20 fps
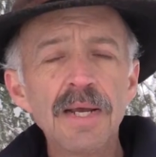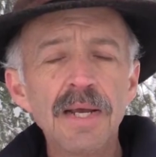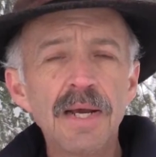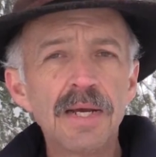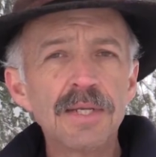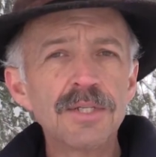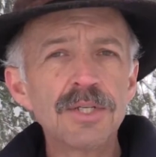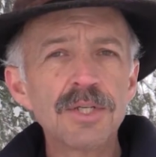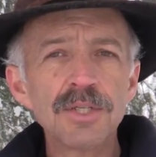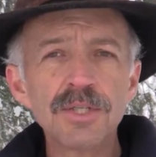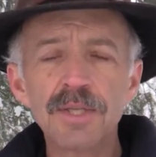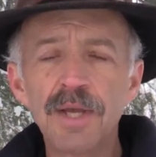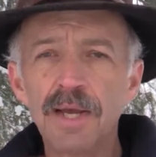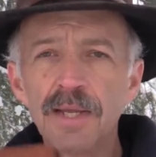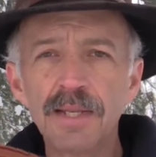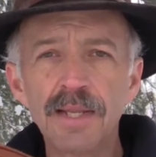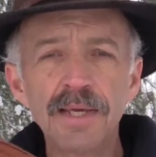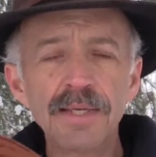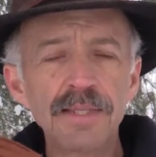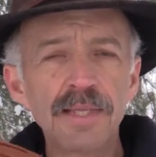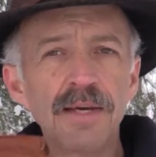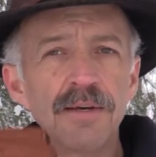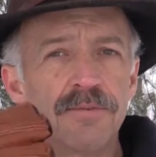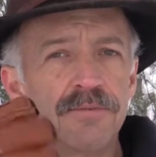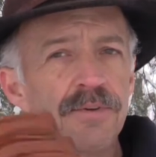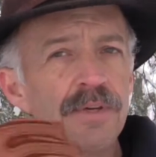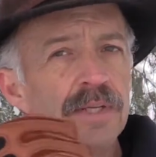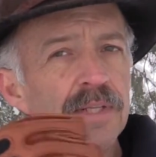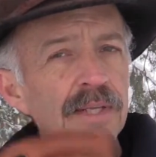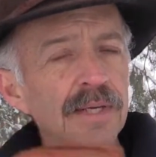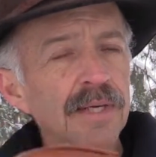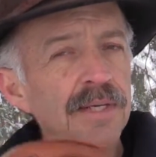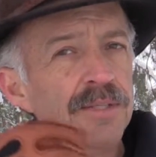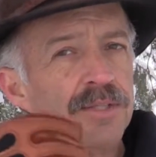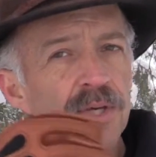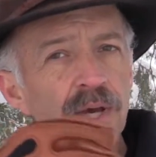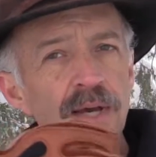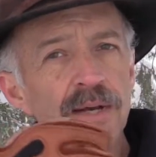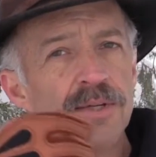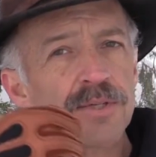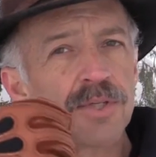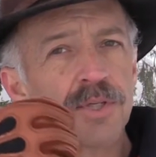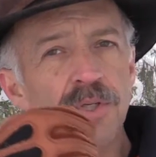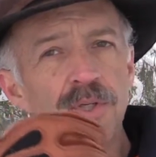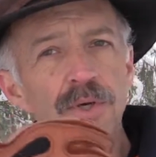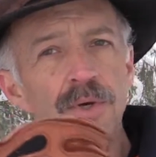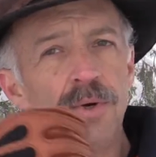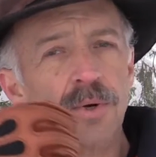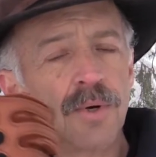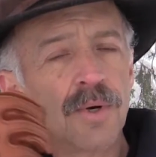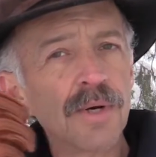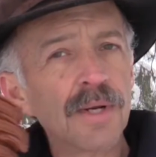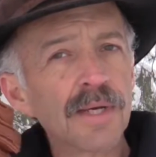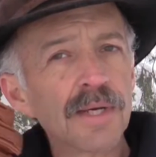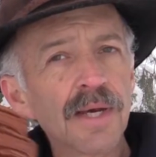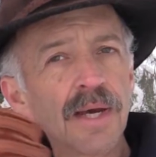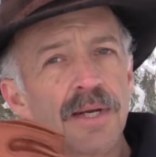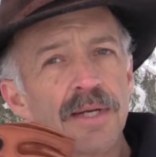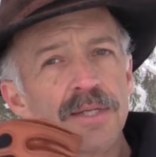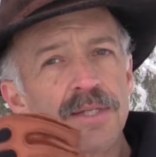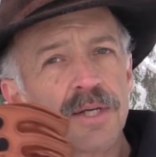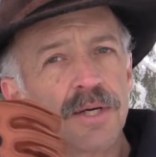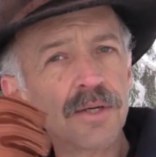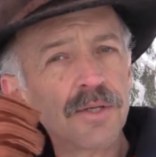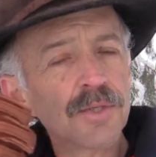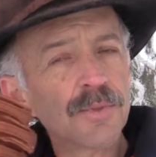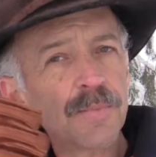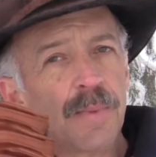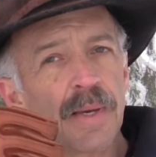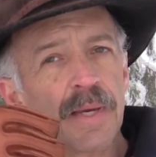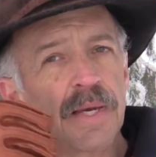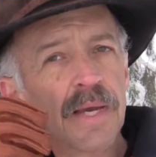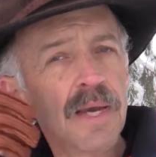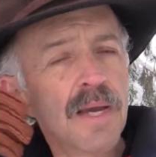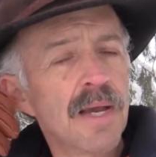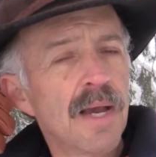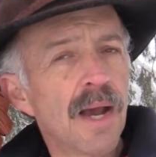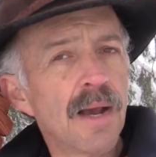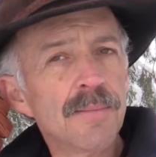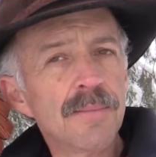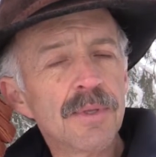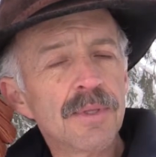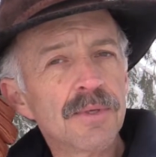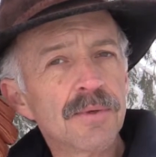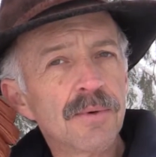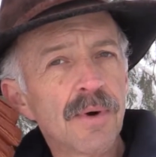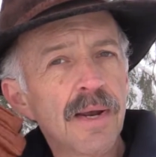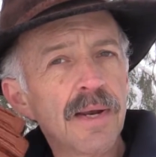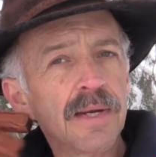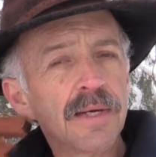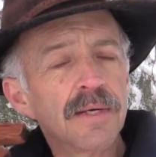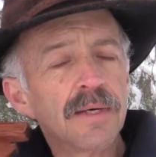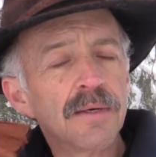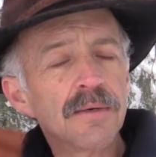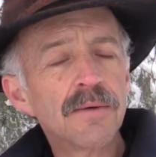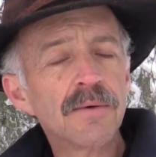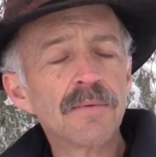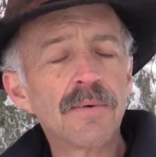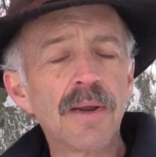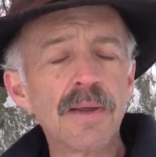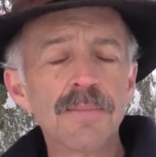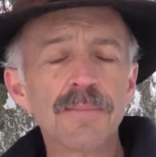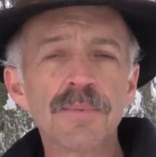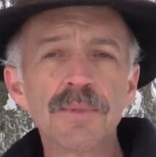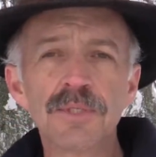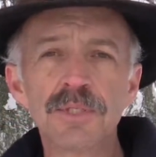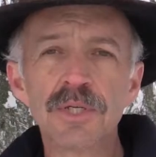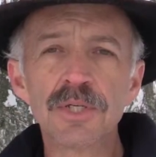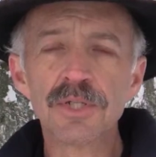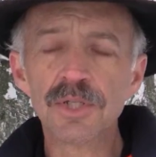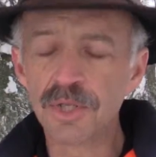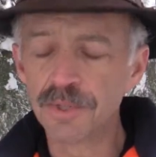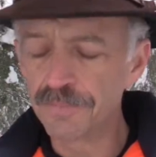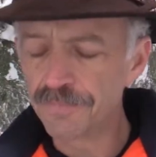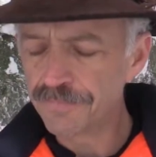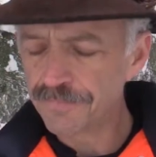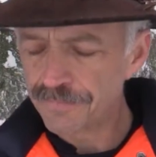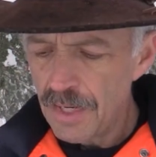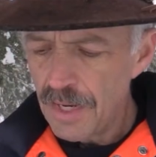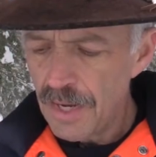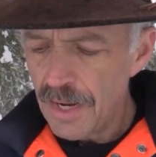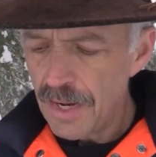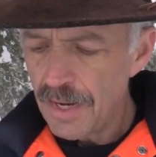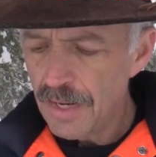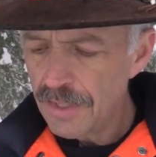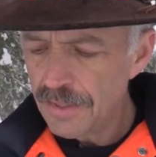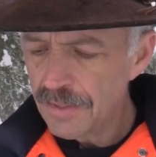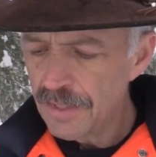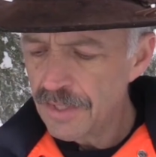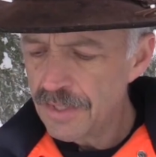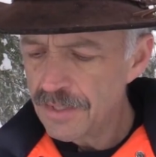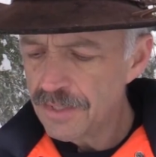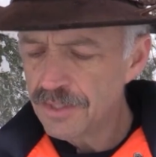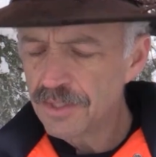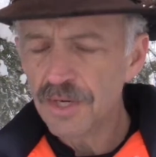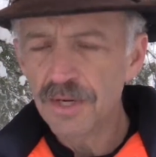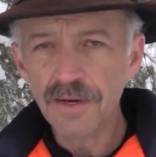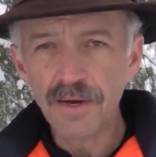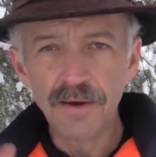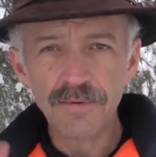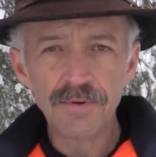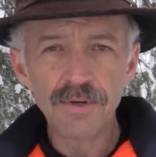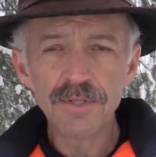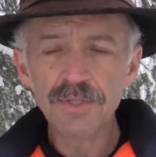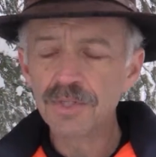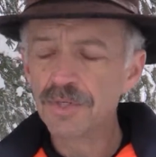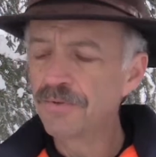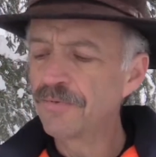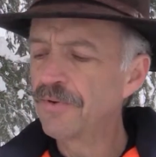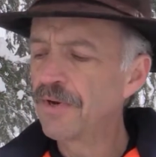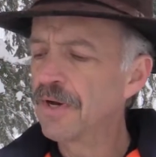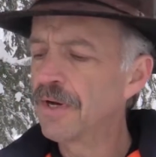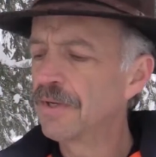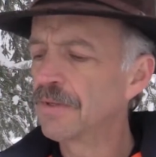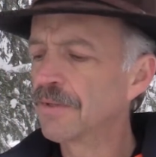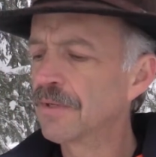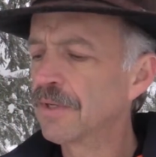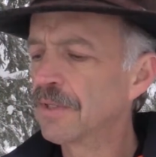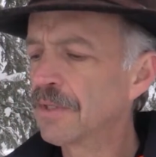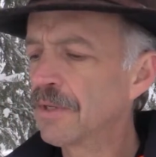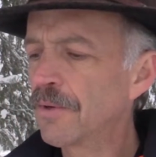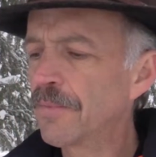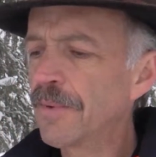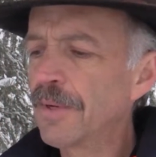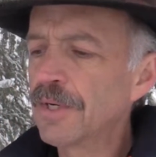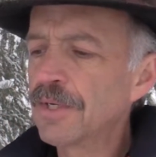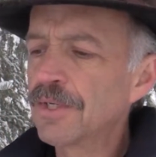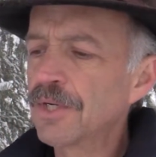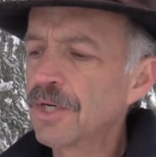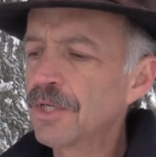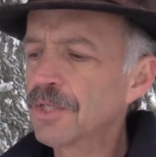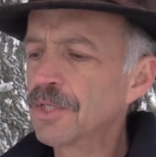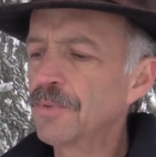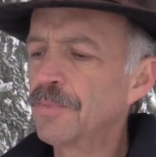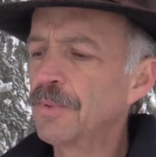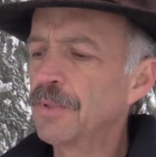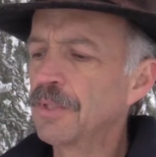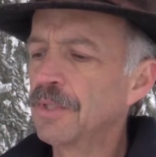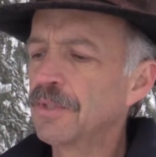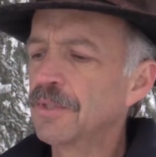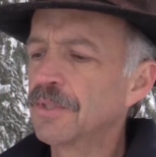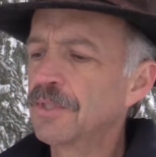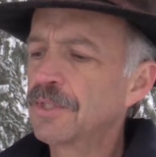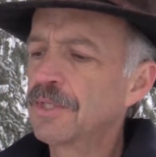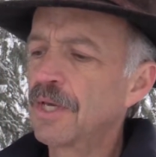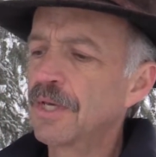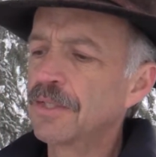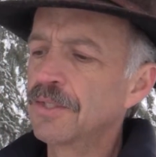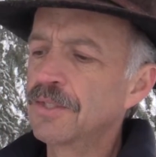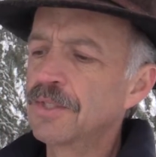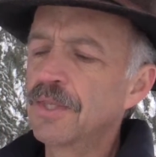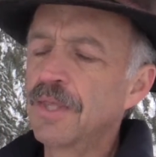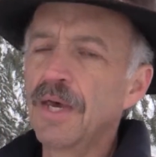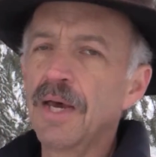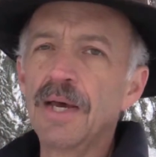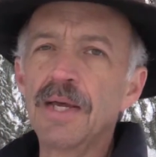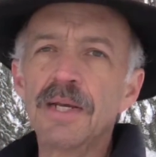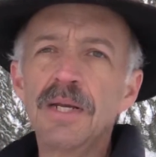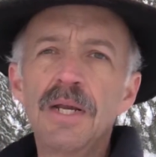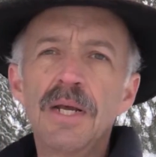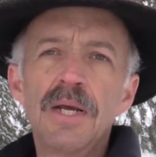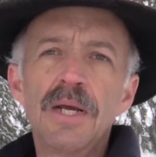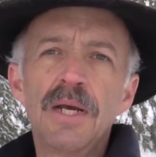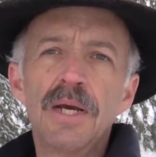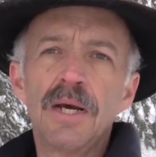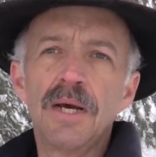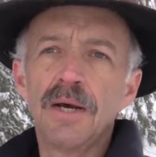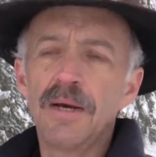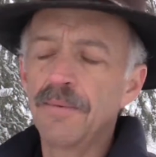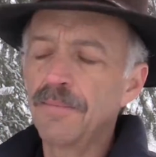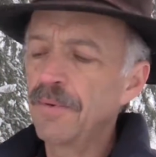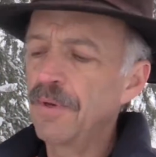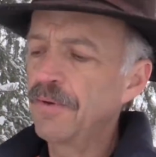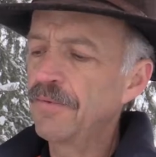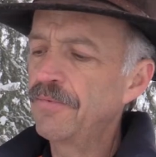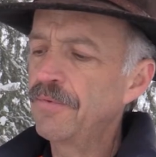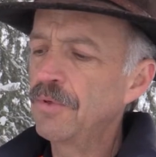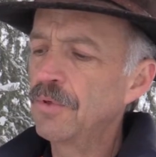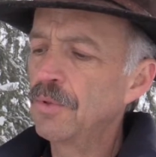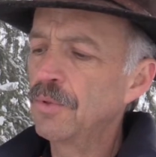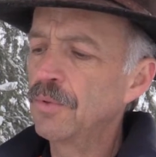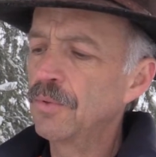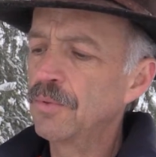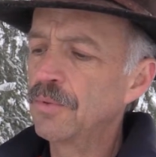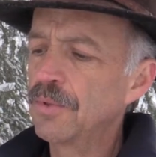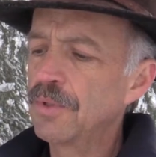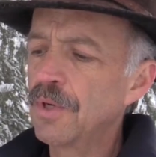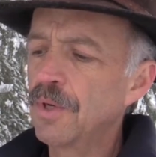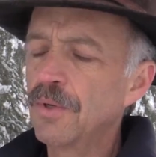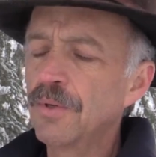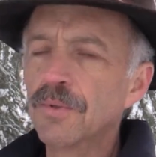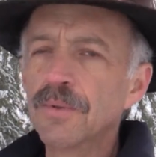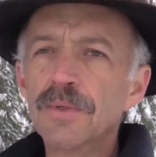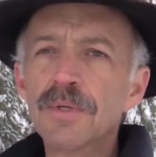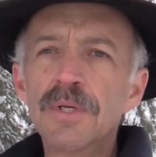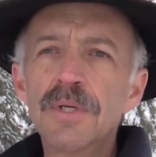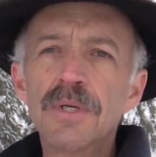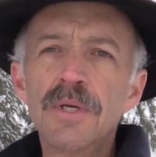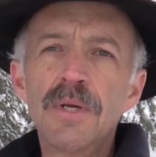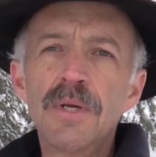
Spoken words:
I like that feeling. It's kind of secure, and it kind of tells me I'm in the right position. And that is, I've also found a little bit adjustable in the sense that if you don't